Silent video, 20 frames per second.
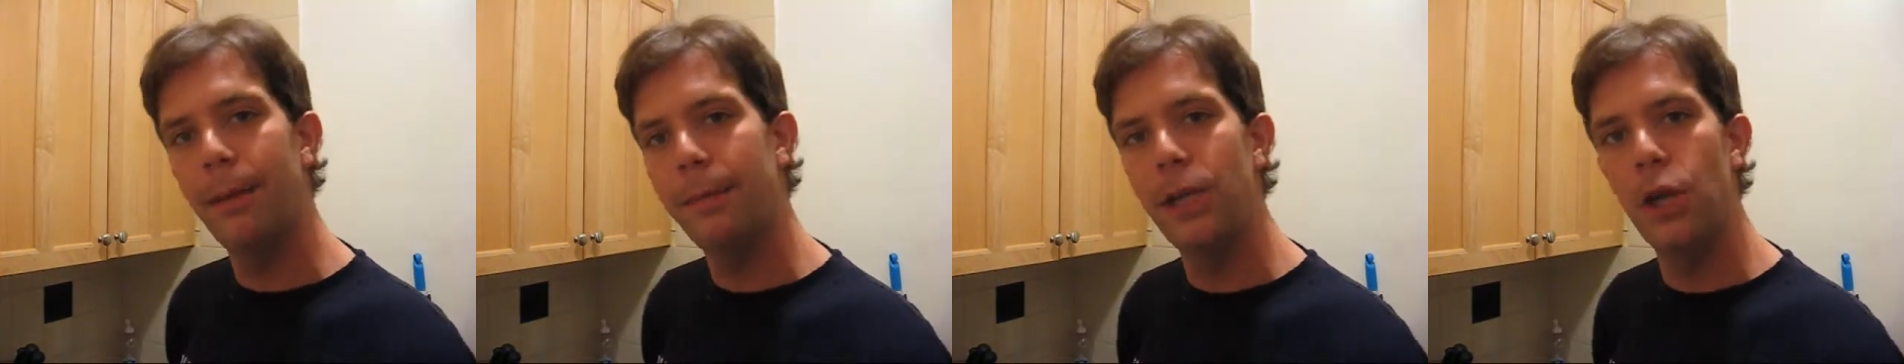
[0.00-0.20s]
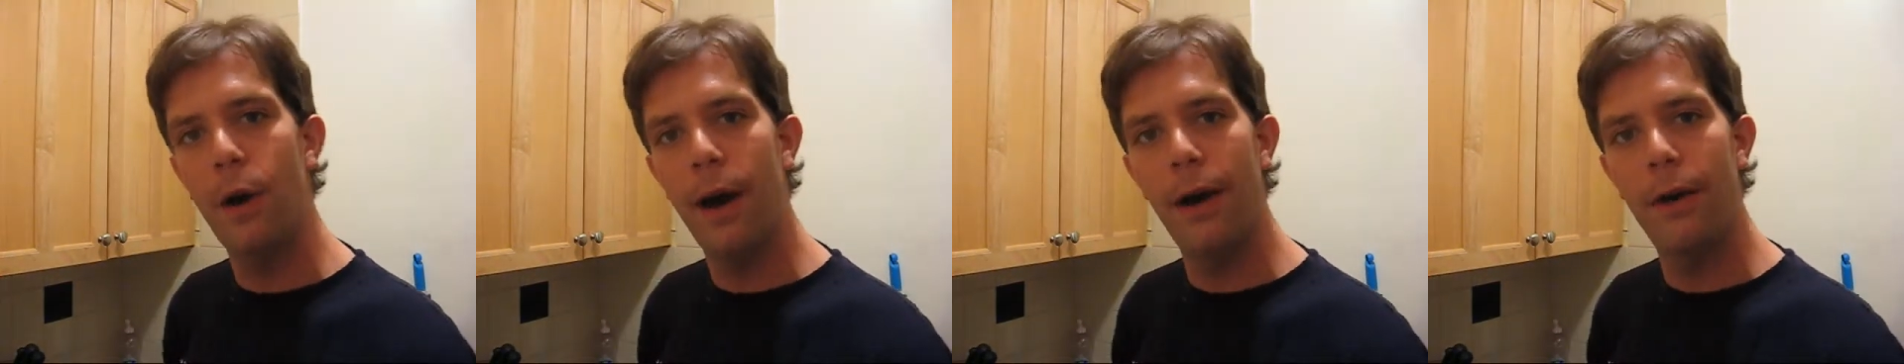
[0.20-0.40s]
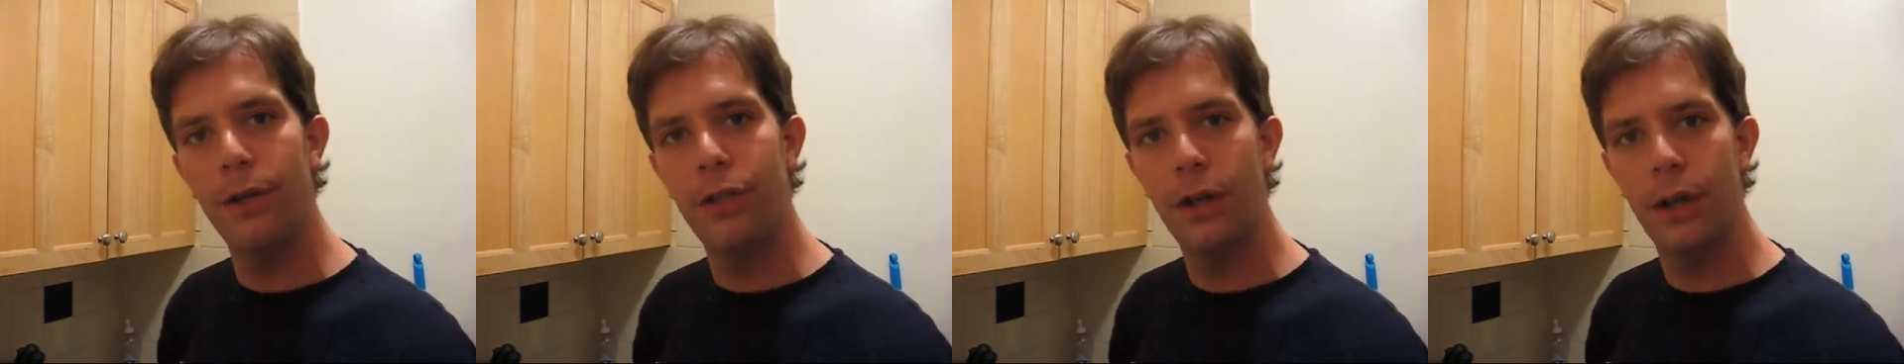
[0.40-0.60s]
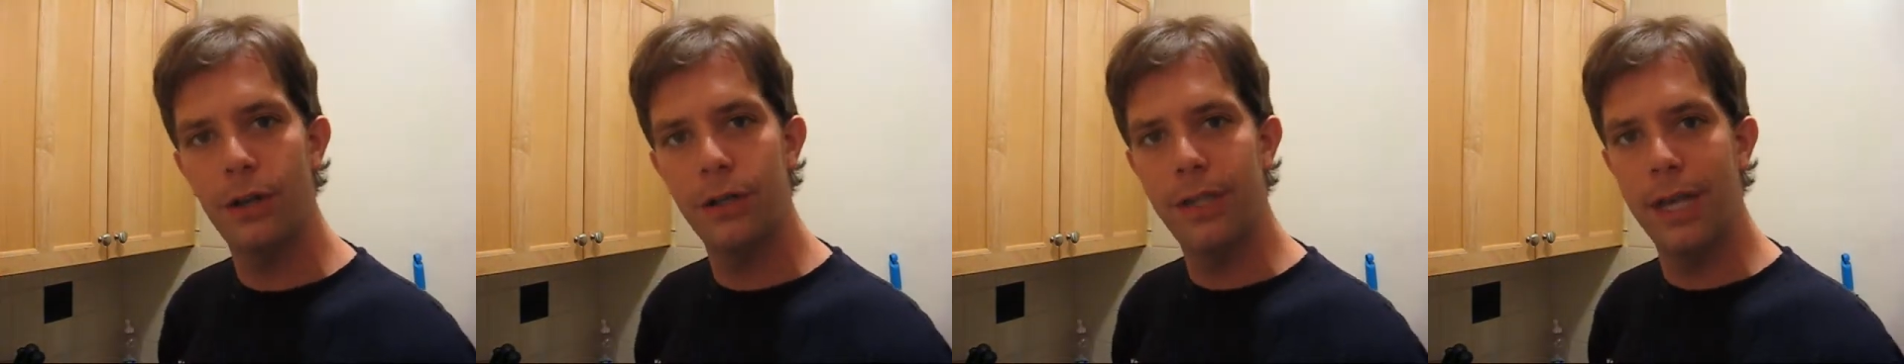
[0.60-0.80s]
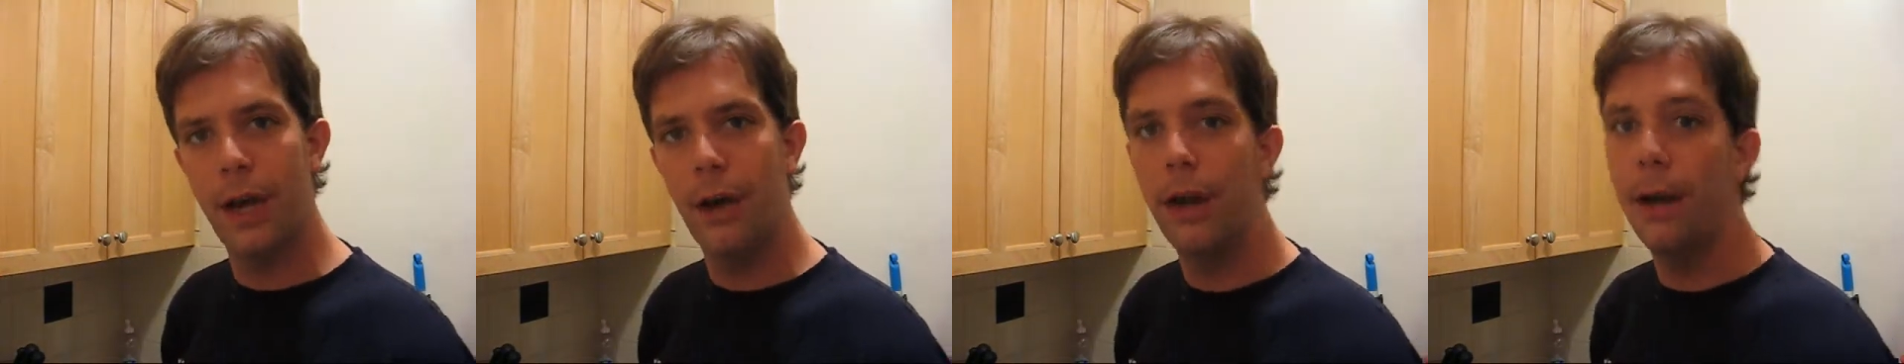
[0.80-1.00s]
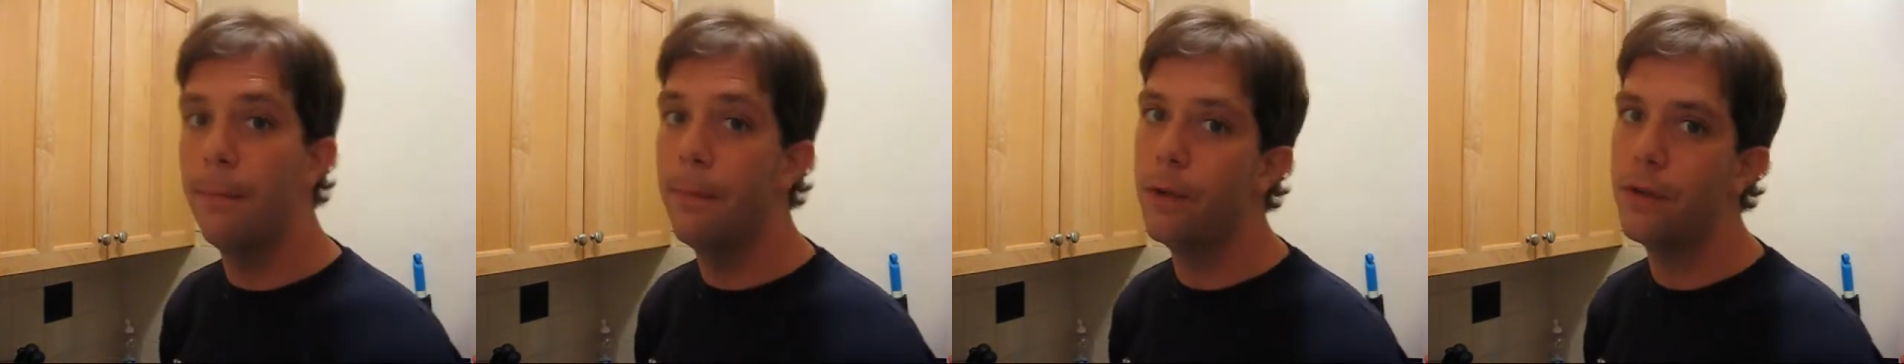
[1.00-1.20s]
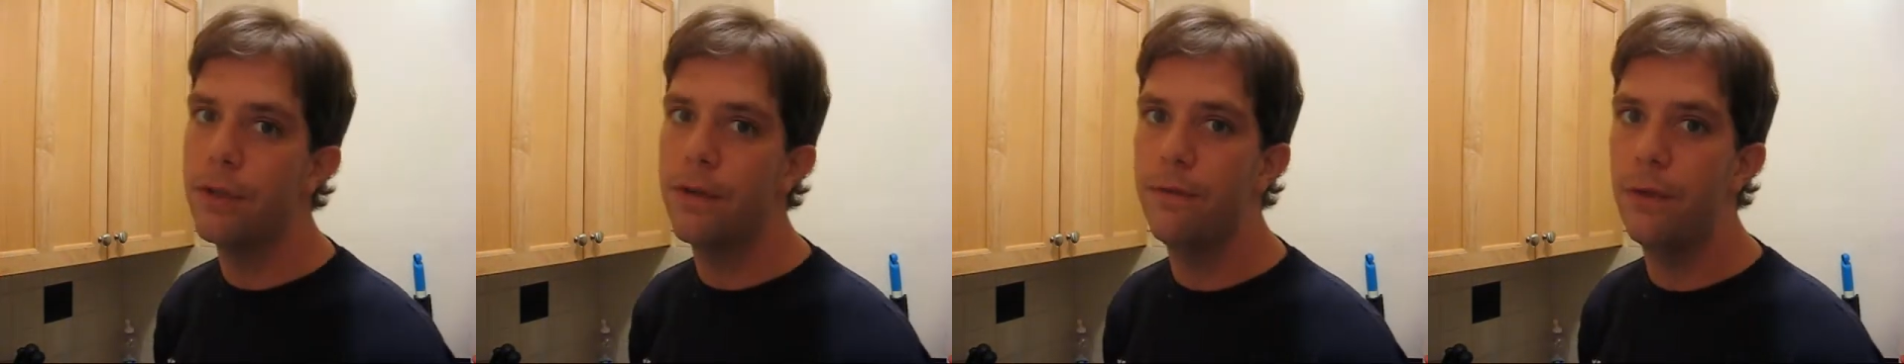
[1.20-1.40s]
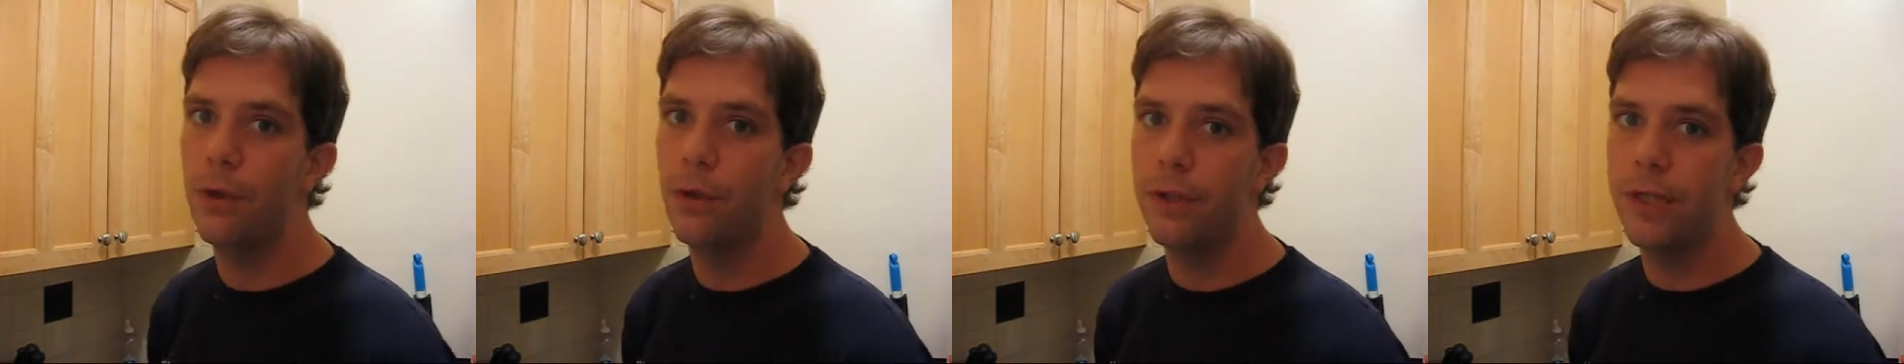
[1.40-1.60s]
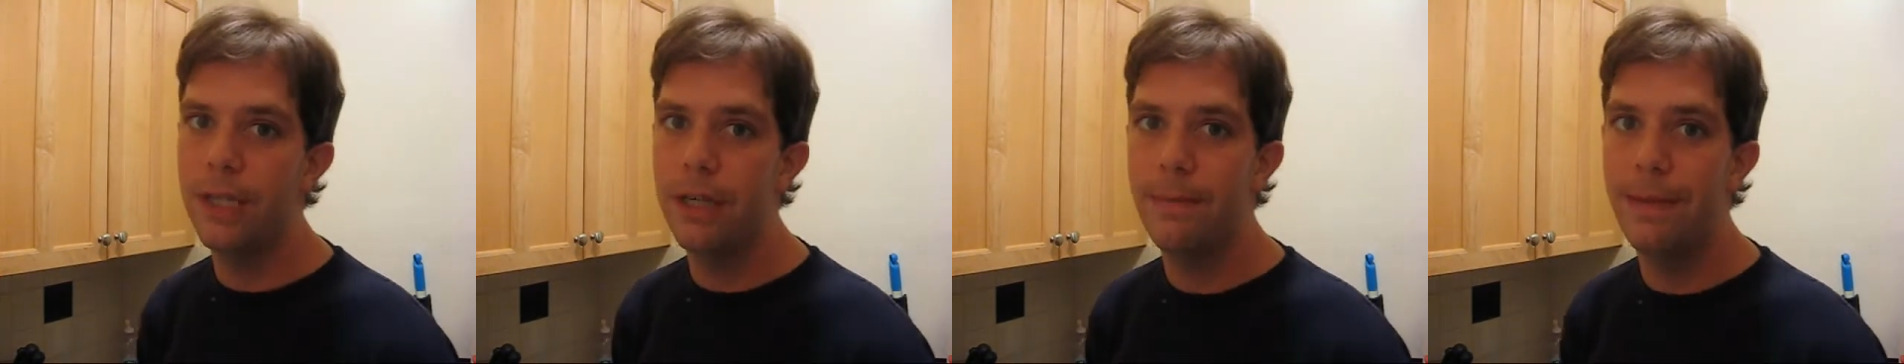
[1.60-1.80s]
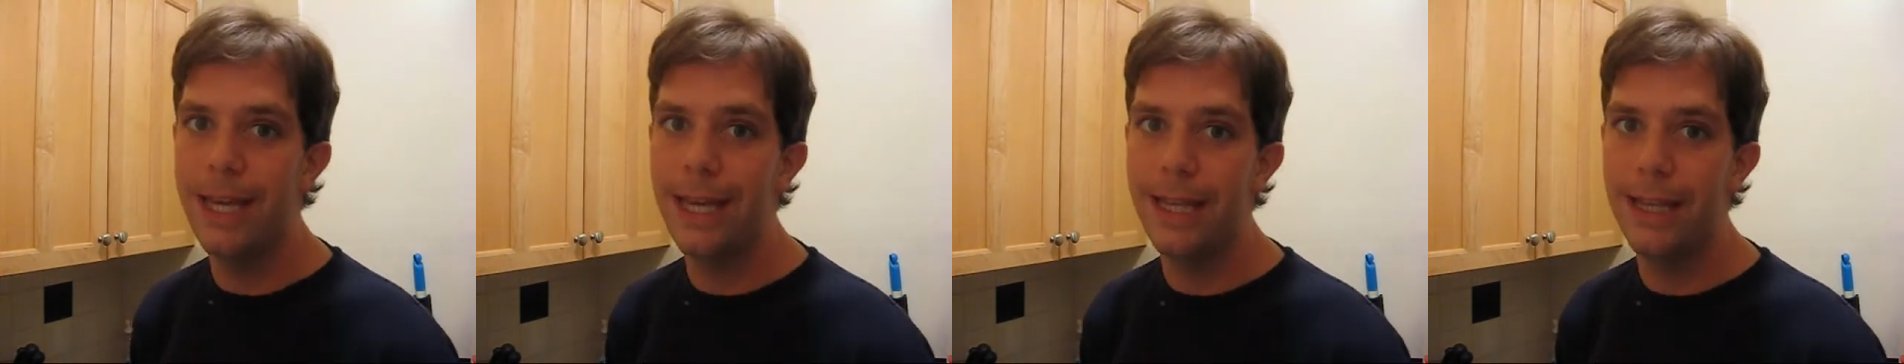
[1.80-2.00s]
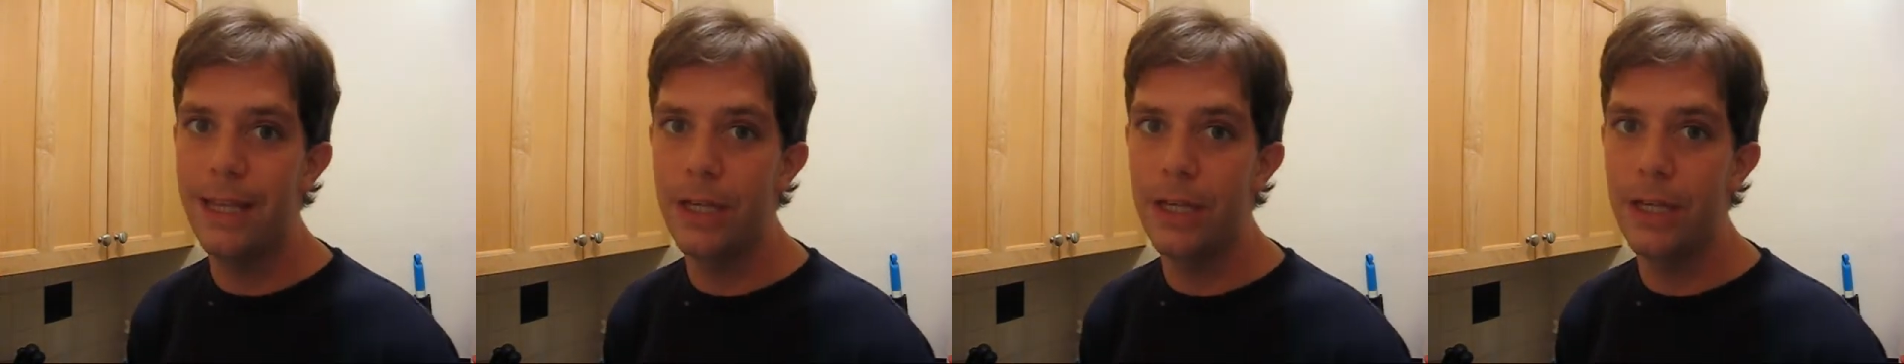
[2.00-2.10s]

Let me know how it turns out, and most of you will see me